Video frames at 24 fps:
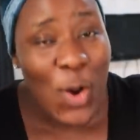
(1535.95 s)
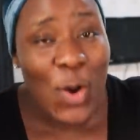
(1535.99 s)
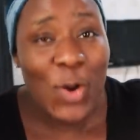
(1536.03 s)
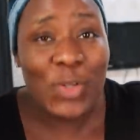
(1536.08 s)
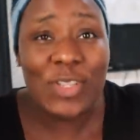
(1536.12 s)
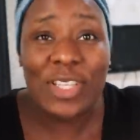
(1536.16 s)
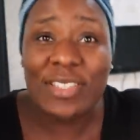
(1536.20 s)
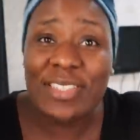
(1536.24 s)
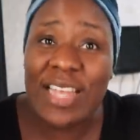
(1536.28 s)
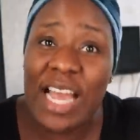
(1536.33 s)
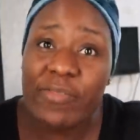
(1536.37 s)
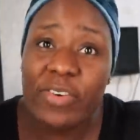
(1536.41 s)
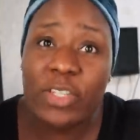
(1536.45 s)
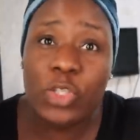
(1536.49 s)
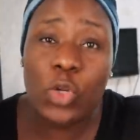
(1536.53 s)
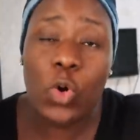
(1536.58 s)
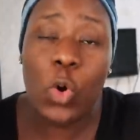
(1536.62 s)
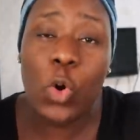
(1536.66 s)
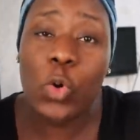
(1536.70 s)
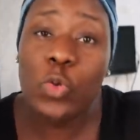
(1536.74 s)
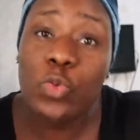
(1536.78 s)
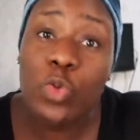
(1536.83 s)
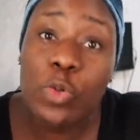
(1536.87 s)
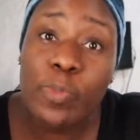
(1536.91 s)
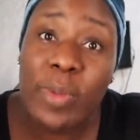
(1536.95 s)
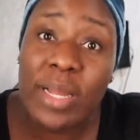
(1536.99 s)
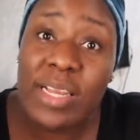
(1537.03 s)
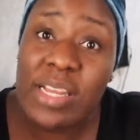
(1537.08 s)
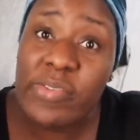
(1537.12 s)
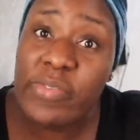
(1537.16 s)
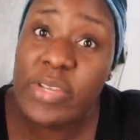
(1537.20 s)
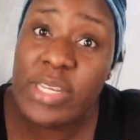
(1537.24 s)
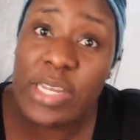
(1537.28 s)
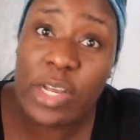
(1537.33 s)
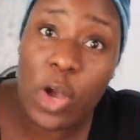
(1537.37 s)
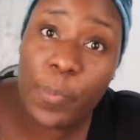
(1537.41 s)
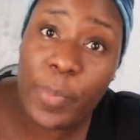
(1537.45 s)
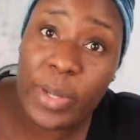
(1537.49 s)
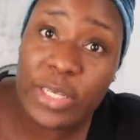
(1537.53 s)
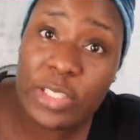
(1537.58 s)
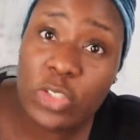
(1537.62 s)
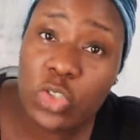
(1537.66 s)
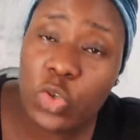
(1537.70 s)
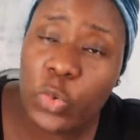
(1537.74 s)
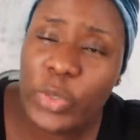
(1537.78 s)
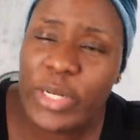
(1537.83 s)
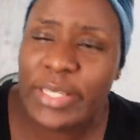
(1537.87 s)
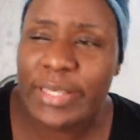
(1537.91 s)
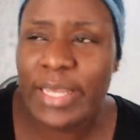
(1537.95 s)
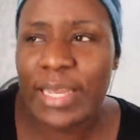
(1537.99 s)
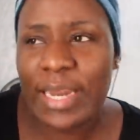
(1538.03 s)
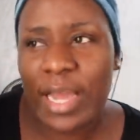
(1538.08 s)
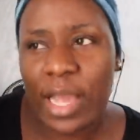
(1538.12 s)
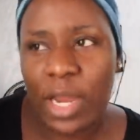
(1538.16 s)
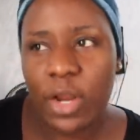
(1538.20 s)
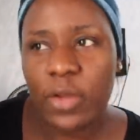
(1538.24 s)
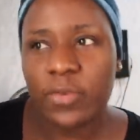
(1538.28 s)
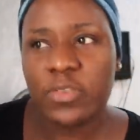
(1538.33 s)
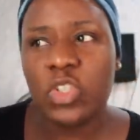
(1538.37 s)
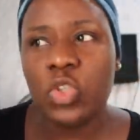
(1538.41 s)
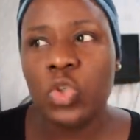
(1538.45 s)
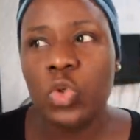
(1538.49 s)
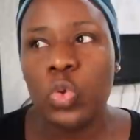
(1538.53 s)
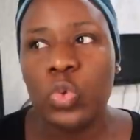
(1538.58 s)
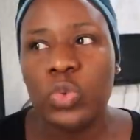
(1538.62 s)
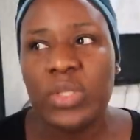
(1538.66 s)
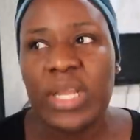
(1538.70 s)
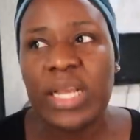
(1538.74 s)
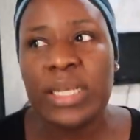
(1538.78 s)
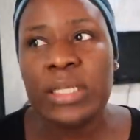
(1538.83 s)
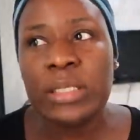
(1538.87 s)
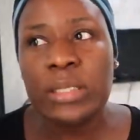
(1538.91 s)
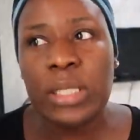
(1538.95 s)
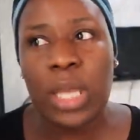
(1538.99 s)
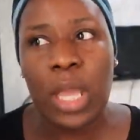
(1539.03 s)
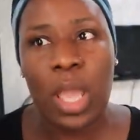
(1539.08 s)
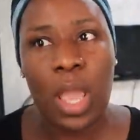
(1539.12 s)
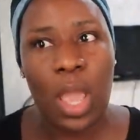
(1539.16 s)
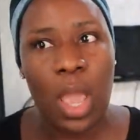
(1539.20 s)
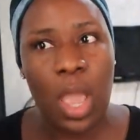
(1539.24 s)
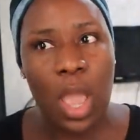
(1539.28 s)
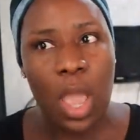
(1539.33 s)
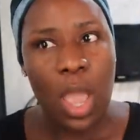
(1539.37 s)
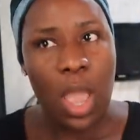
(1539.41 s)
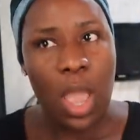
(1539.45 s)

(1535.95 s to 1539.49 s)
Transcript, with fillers: Who doesn't have any old woman living in your compound? So when they tell that kind of thing, you will not say,